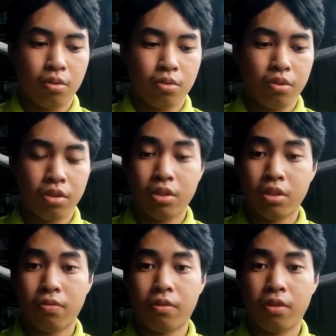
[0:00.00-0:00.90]
how to use
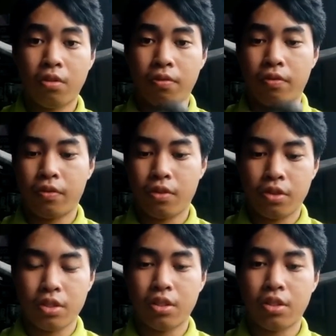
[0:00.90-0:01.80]
the safety glove? If
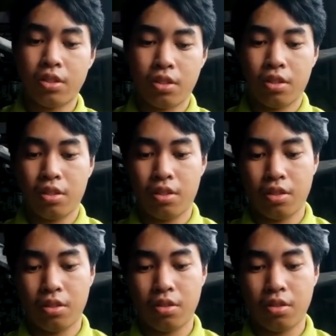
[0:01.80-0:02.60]
you just